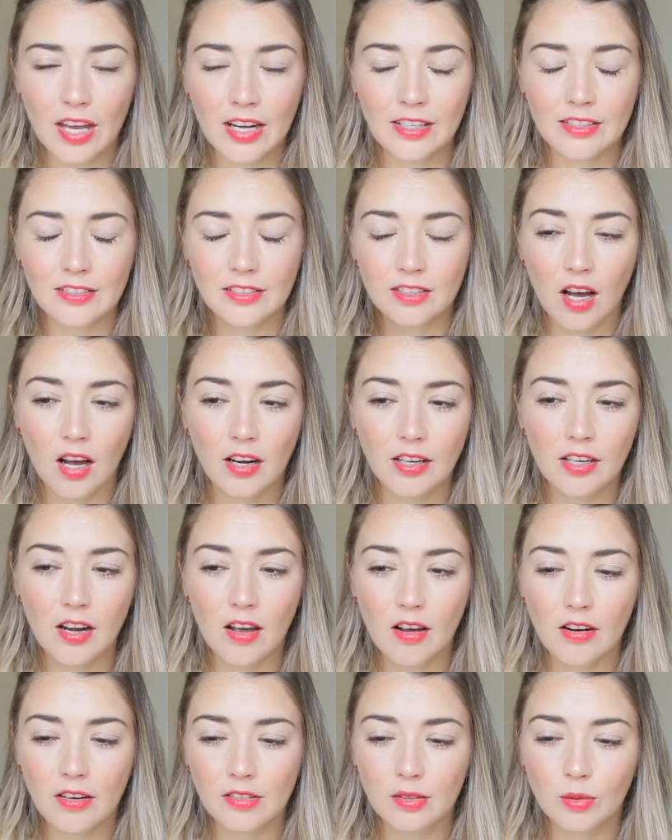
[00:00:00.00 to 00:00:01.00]
and it's not
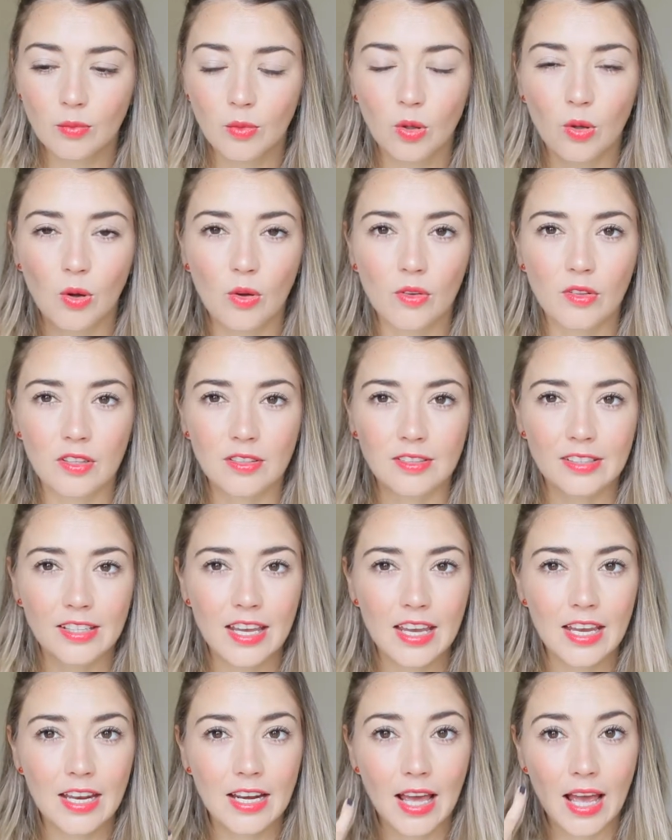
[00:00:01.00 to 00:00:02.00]
noticeable on the
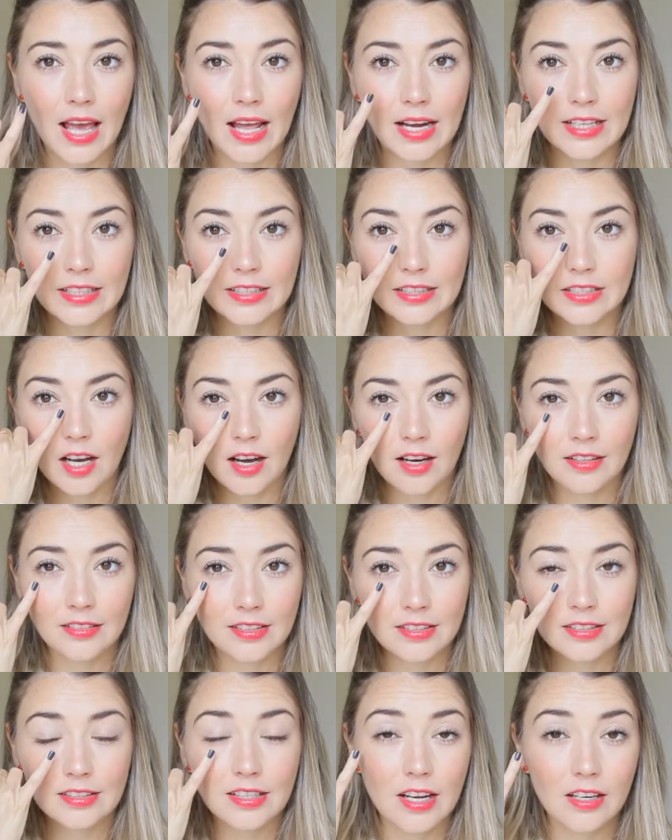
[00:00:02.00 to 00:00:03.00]
skin, and it
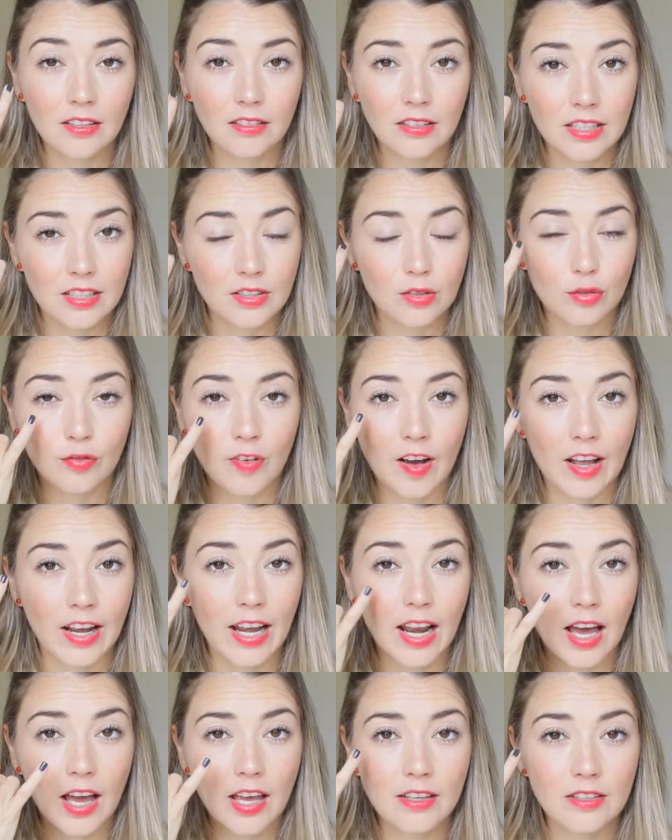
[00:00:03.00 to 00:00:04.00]
doesn't settle into fine
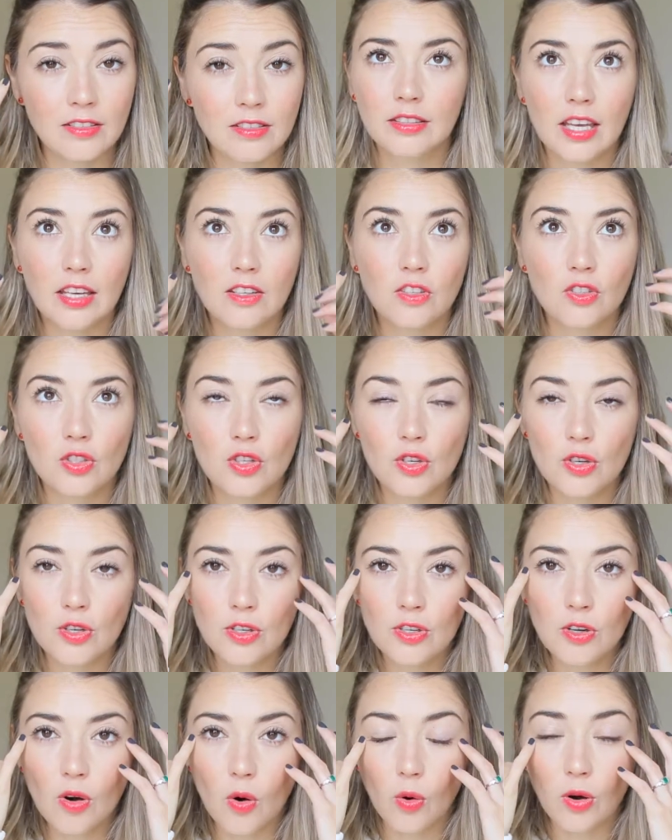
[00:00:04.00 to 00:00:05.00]
lines,
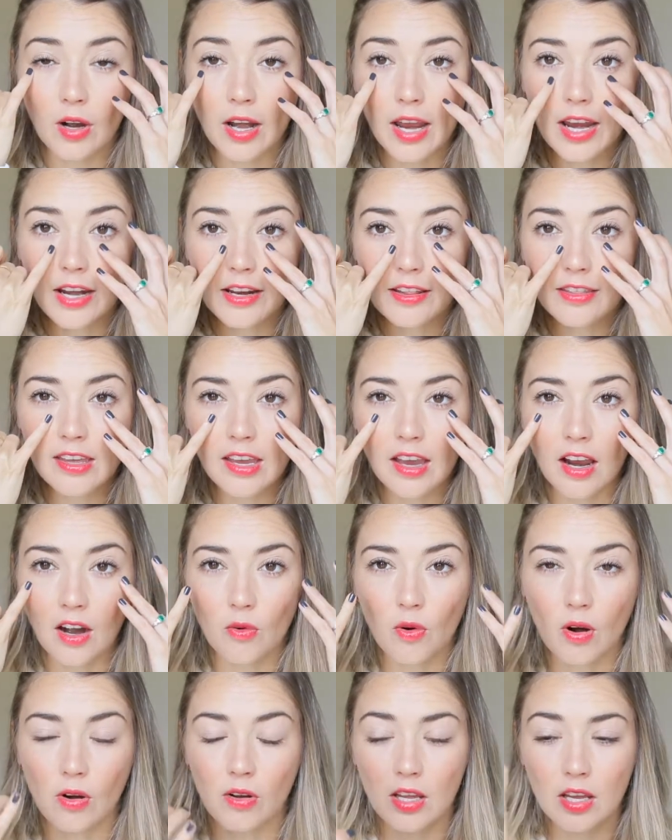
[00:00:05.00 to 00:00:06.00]
texture, or anything
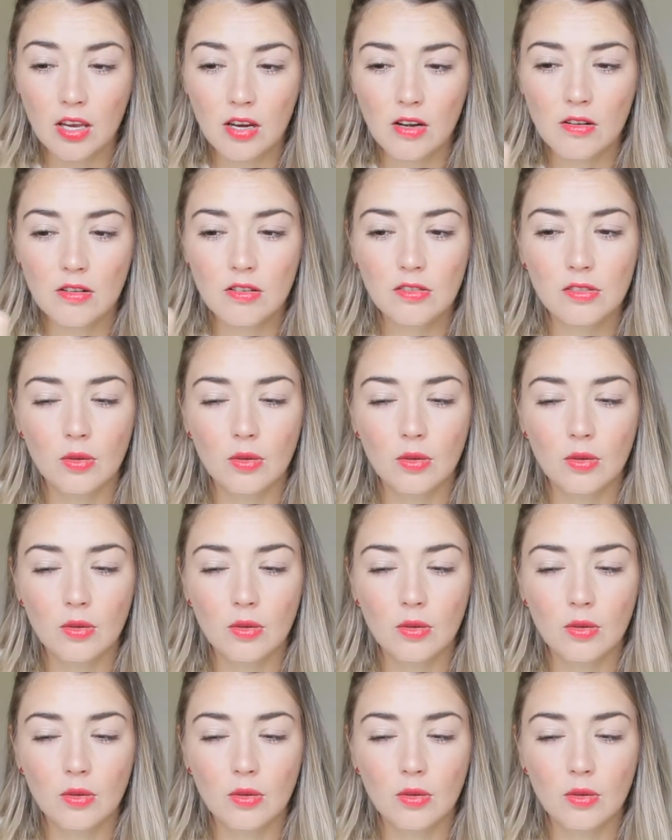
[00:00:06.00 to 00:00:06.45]
around here.